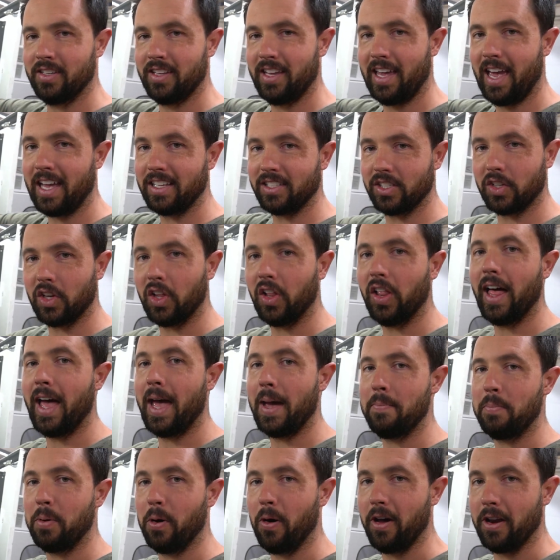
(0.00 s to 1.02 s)
has a
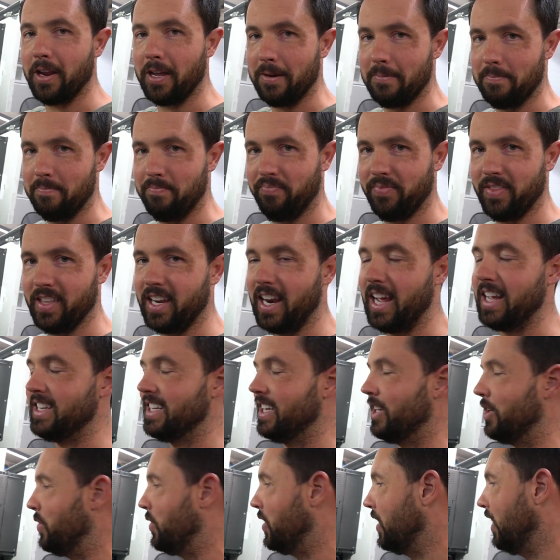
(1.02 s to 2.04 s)
clamp on it that I
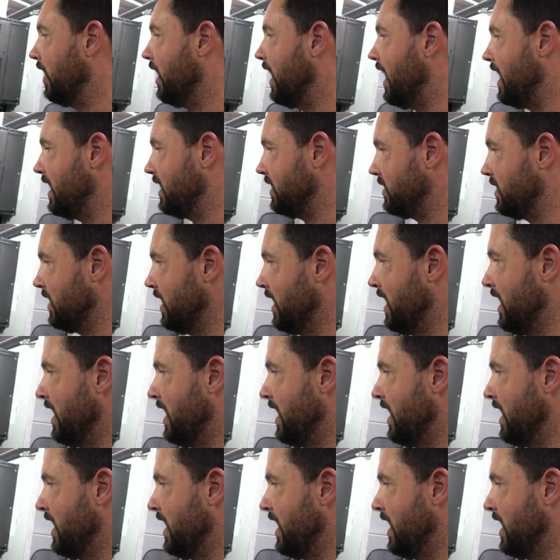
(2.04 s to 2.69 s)
didn't realize.